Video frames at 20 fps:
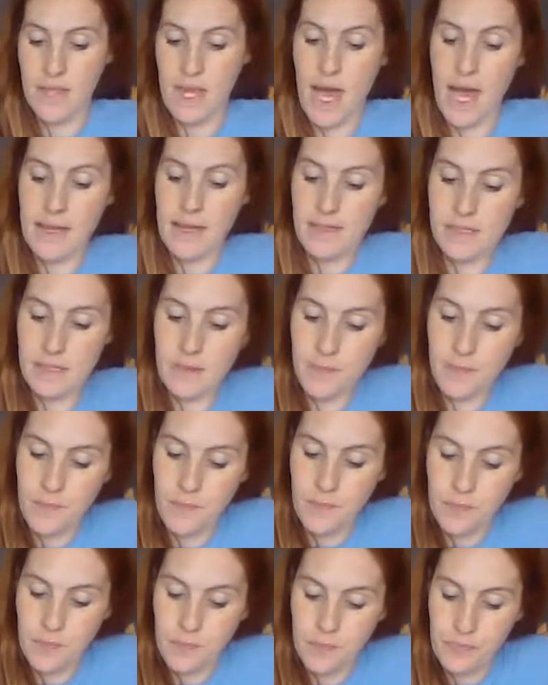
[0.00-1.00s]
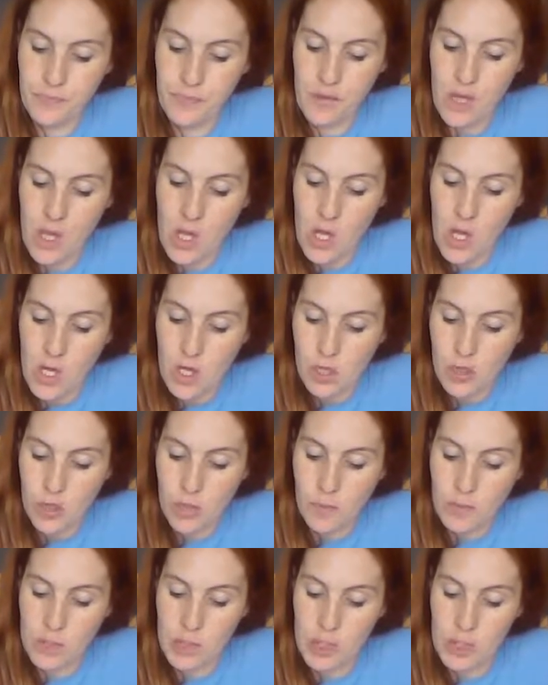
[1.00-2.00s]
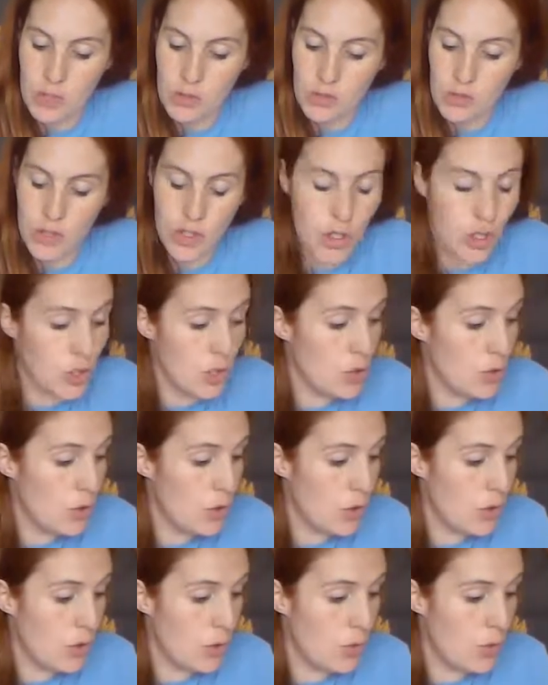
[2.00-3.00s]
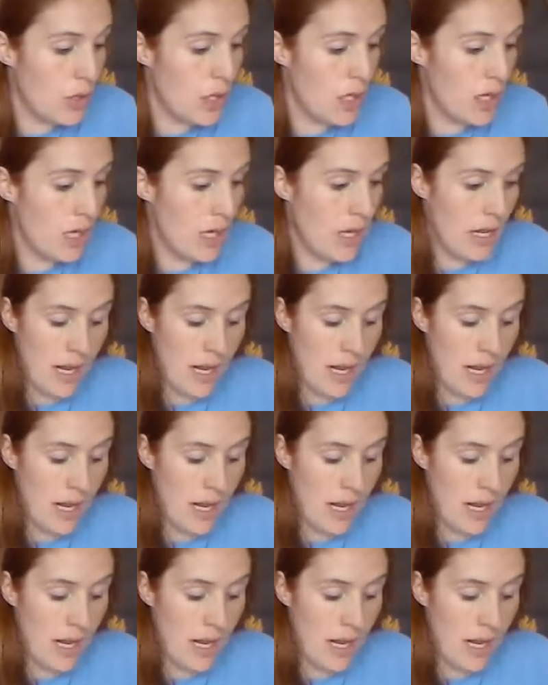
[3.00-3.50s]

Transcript: the eyes. So I'm going to do two.